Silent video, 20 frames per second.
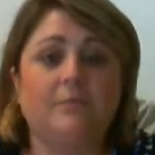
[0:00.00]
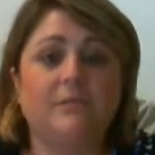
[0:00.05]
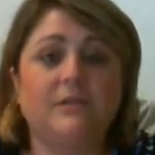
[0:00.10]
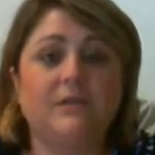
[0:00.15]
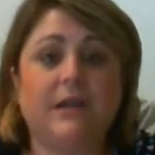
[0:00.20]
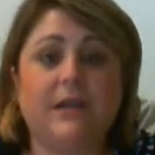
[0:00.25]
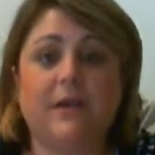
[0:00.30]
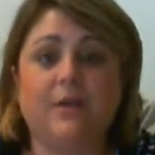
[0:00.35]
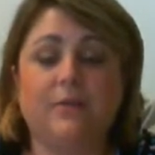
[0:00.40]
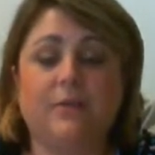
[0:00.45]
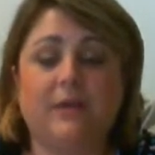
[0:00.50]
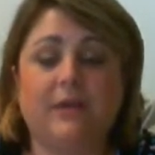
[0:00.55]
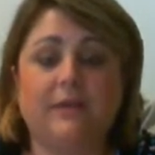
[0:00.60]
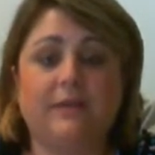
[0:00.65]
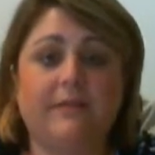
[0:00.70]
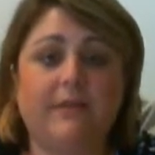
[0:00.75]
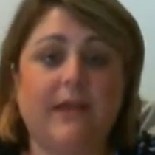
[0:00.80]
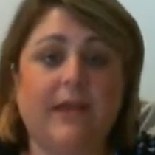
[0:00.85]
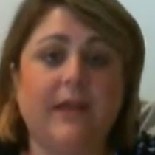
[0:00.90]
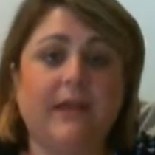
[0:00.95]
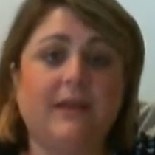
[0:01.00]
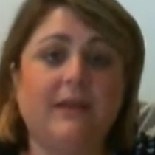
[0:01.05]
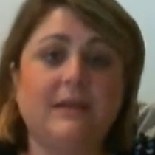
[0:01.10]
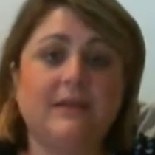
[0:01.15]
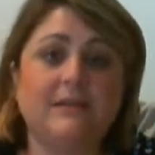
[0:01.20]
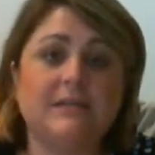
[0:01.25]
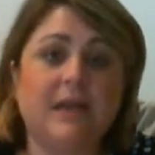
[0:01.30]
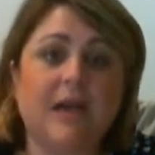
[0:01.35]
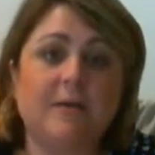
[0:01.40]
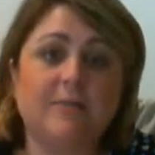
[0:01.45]
to go with, that
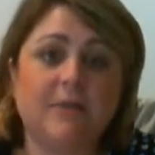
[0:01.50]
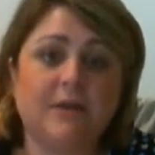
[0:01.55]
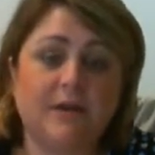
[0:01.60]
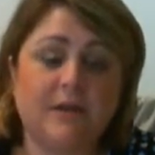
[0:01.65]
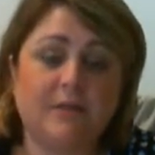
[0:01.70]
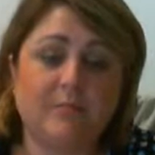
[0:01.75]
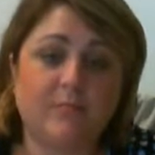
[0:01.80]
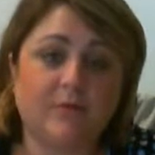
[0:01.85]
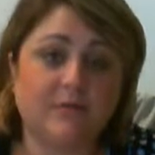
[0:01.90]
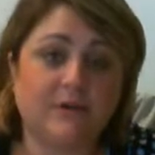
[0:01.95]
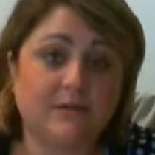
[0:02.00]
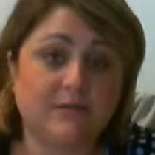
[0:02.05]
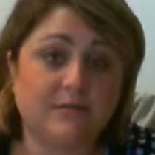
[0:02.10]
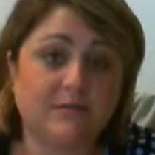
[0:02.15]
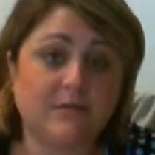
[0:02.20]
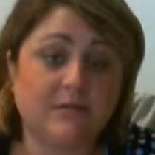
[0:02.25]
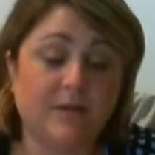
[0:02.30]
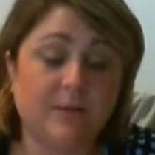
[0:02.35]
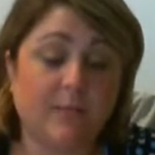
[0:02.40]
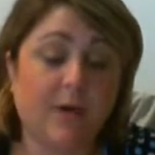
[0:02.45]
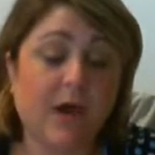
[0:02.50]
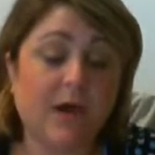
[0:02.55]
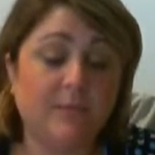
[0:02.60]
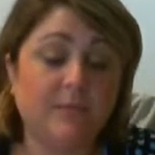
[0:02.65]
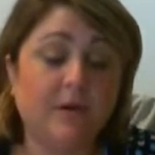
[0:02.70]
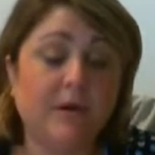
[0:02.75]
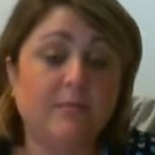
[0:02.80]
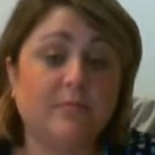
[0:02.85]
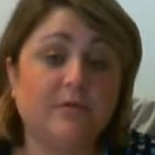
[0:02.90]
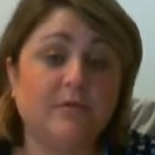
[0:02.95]
anytime the
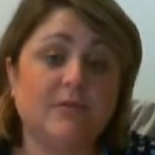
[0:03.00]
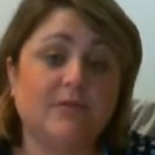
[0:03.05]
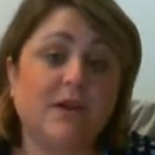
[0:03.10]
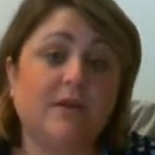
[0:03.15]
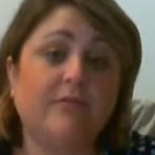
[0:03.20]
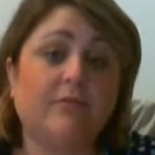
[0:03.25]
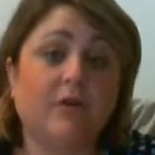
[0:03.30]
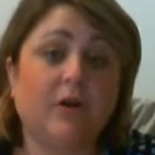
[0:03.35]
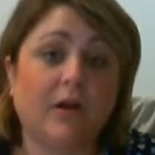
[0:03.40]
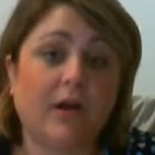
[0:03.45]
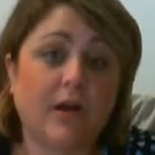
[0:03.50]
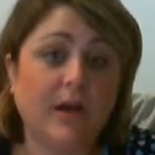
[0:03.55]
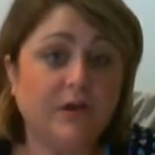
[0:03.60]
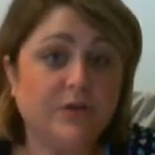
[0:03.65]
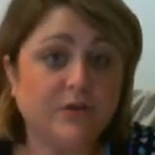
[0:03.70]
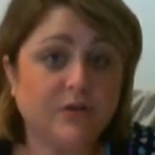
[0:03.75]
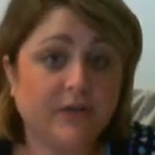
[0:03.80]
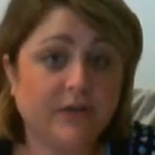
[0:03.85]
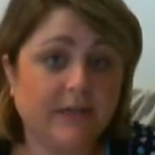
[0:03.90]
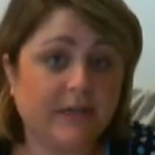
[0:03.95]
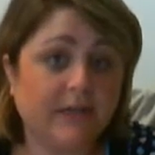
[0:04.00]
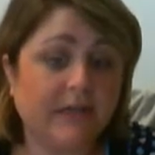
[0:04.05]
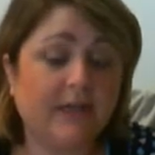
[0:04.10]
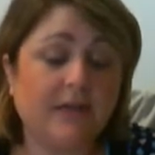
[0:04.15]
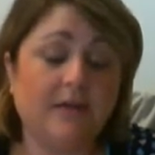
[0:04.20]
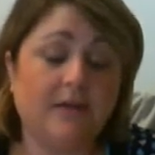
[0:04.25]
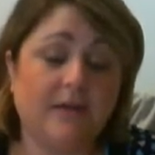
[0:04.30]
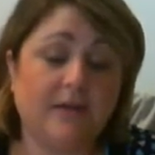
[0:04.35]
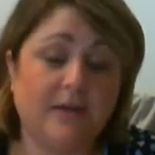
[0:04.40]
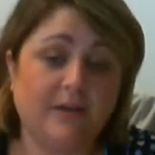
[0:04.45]
bottom number is over 100,
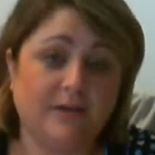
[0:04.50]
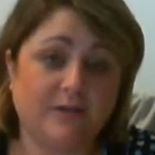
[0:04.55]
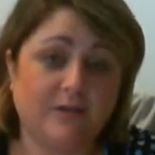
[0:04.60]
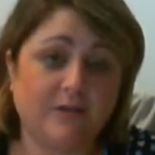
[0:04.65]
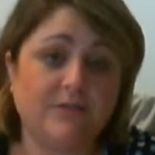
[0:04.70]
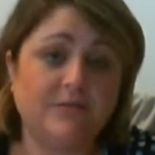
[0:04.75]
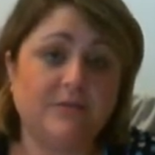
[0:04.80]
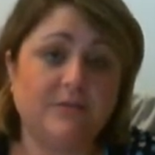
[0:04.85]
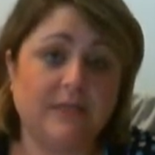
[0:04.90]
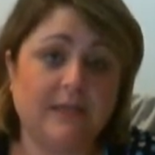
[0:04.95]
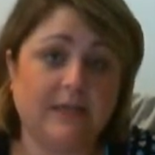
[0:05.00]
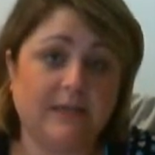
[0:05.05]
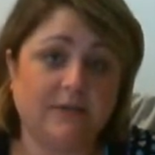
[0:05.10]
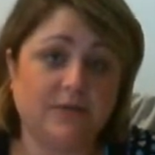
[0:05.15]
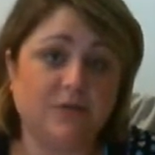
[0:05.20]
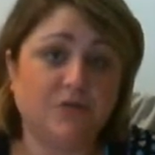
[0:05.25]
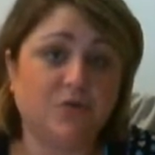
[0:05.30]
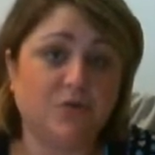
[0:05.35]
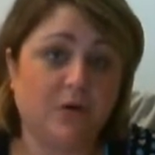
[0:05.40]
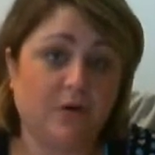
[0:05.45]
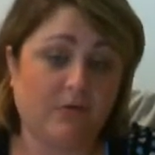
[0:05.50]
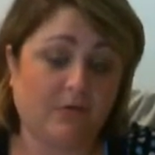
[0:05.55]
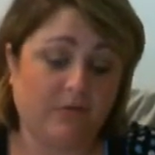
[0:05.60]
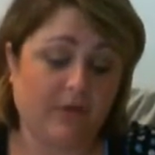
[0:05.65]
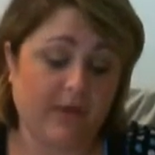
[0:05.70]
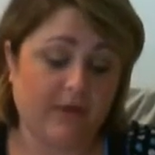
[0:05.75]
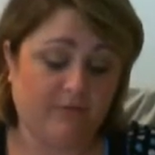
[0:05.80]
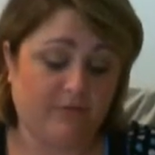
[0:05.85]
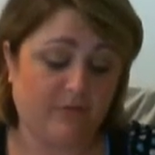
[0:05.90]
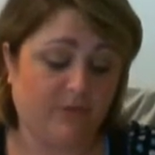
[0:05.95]
it usually is stroke
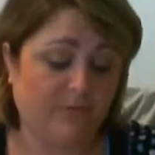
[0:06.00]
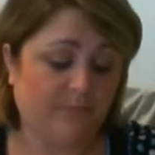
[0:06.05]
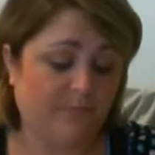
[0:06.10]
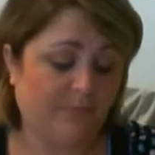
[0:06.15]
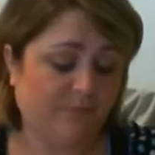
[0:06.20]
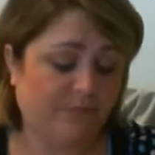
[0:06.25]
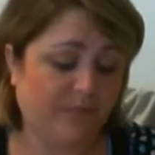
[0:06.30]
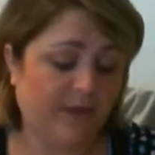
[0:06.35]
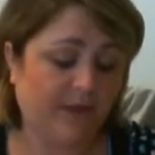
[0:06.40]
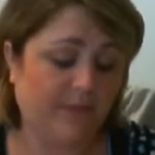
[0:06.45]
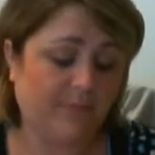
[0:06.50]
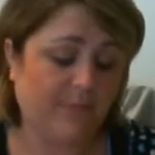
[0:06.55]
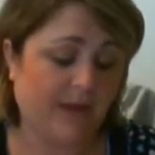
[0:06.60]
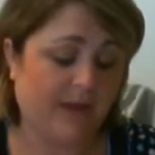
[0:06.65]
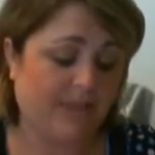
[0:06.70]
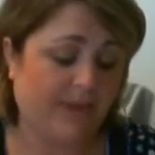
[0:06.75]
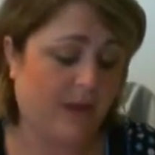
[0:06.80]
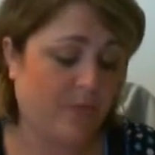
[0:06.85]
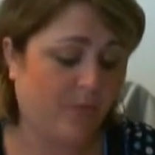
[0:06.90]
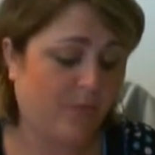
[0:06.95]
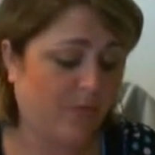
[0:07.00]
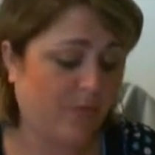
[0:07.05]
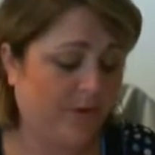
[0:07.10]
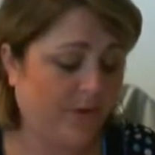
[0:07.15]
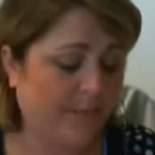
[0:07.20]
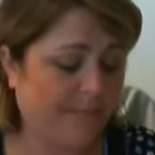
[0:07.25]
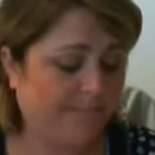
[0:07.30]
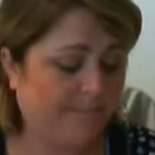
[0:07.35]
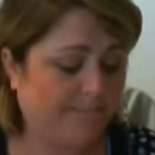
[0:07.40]
level by that point.